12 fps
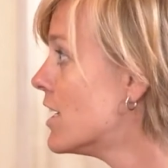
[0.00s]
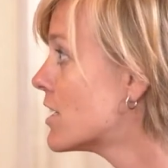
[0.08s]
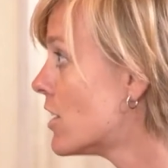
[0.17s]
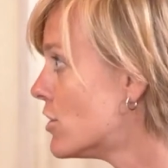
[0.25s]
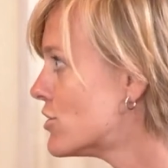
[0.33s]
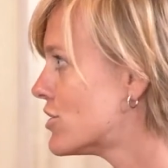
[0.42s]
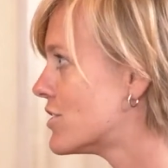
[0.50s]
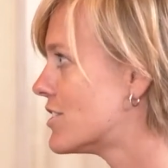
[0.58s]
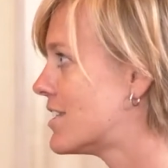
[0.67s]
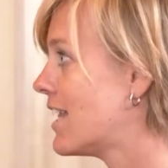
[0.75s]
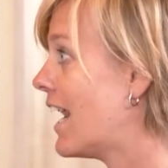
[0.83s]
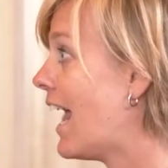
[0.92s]

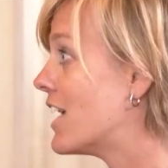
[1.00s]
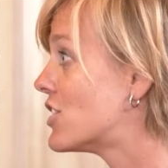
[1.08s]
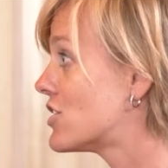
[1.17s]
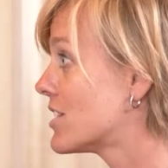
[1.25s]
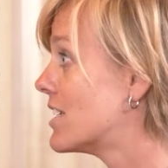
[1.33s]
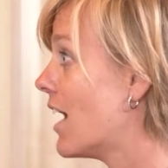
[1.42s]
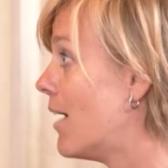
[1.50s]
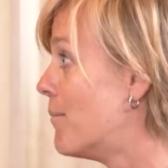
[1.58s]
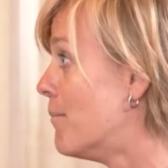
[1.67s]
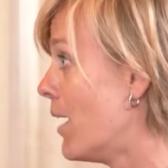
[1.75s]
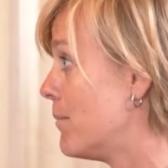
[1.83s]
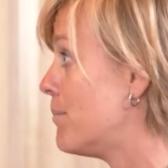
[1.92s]
cultures that actually
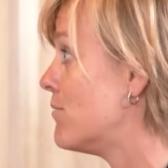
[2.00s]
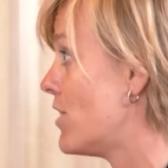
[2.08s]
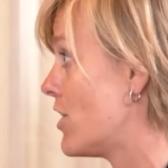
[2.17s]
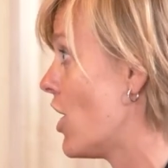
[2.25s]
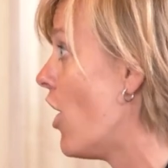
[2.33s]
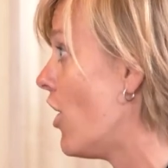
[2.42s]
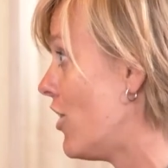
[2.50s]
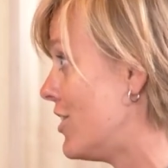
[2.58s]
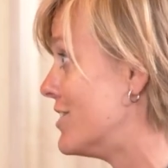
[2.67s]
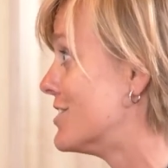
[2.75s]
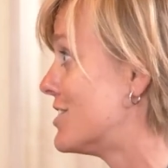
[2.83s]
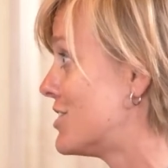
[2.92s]
might be very
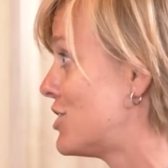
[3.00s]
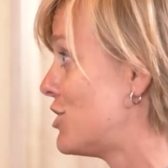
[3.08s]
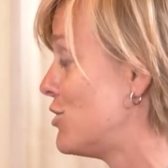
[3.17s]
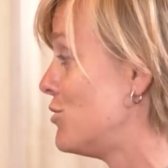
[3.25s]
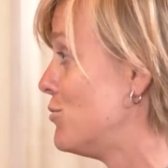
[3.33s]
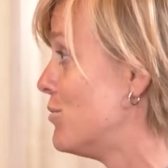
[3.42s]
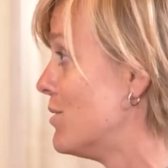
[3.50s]
hard to